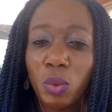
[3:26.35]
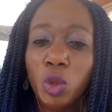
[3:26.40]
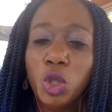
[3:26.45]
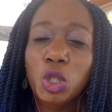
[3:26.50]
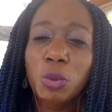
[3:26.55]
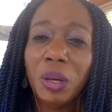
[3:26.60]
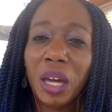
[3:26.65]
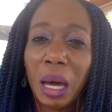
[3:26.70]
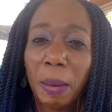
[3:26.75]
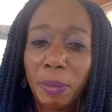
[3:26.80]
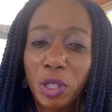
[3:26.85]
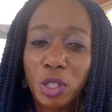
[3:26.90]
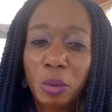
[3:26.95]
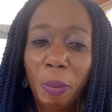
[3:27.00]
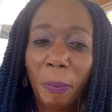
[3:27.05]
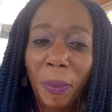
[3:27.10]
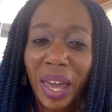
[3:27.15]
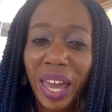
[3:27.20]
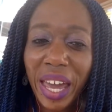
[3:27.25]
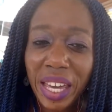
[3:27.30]
would you be happy
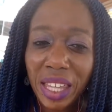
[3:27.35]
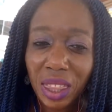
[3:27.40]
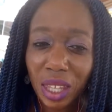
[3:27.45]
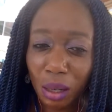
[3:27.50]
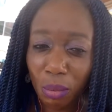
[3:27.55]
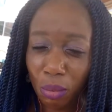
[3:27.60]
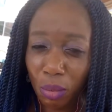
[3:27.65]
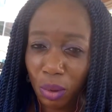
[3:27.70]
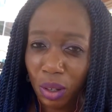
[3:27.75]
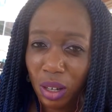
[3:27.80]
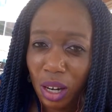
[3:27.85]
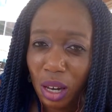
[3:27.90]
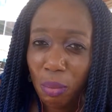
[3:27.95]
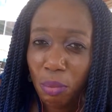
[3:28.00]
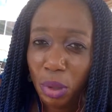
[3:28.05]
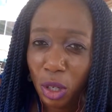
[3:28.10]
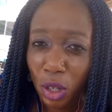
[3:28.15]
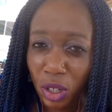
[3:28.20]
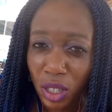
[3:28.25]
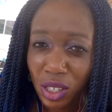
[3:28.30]
to pay them?
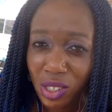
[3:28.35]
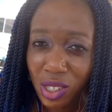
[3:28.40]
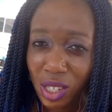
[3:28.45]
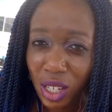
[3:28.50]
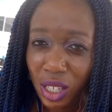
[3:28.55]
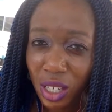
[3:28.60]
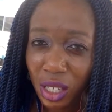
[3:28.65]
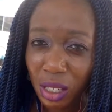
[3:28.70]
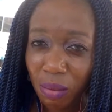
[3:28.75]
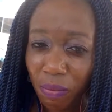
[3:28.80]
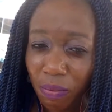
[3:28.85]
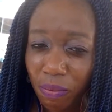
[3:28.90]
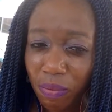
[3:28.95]
Be honest, honey.